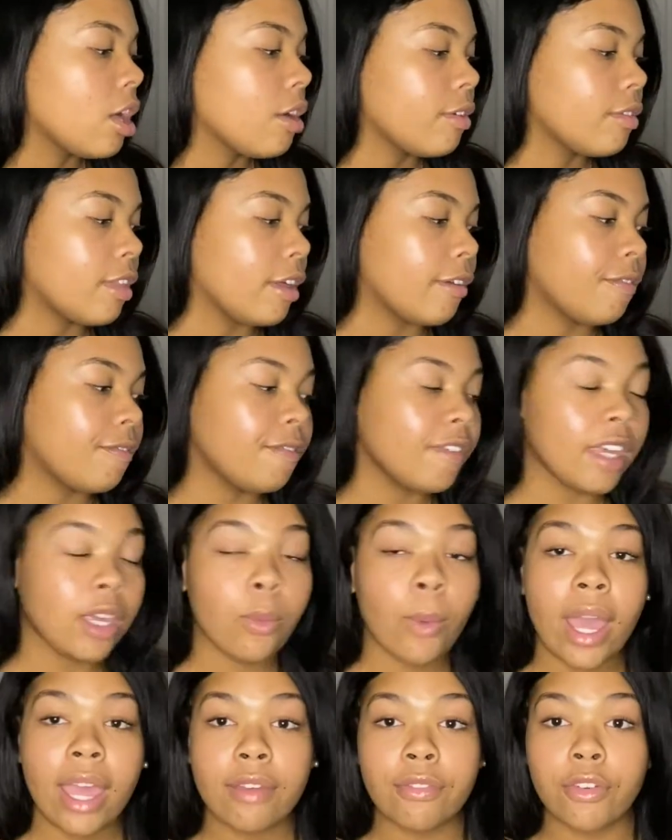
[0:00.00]
the fee
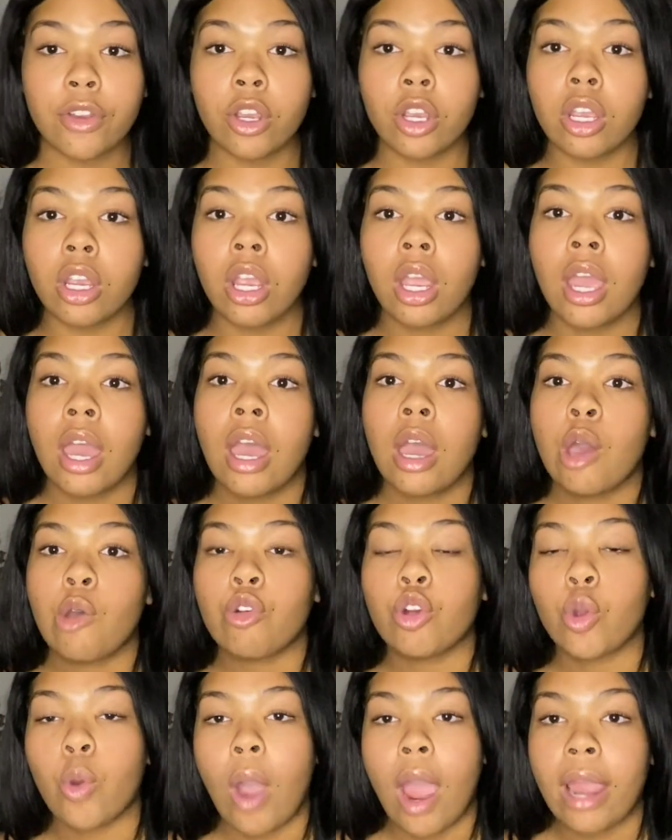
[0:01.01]
waiver
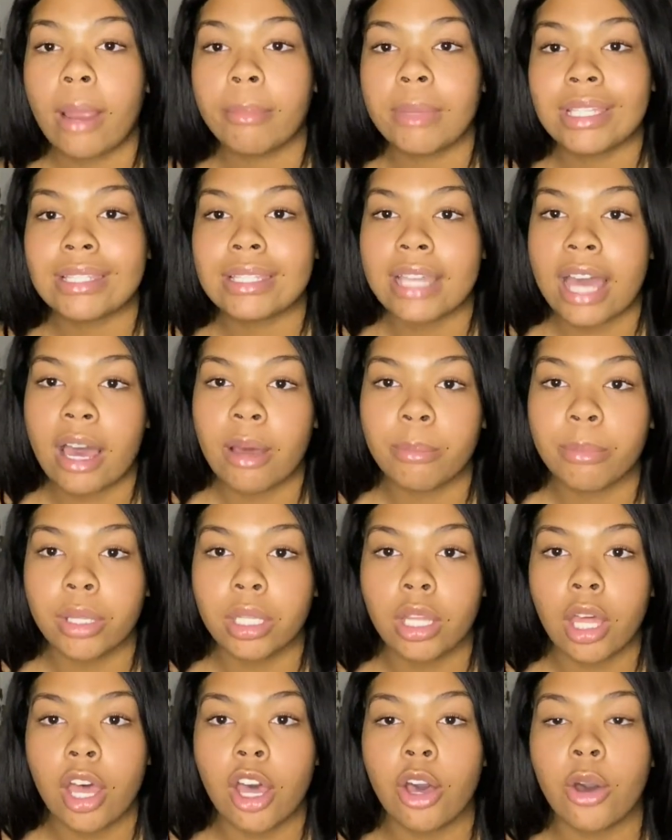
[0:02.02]
requirements down
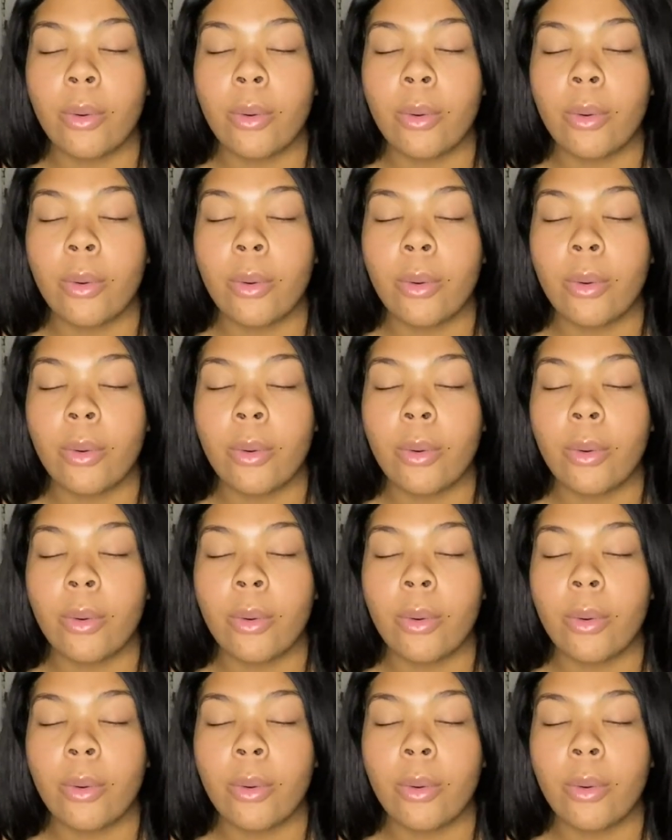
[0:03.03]
below,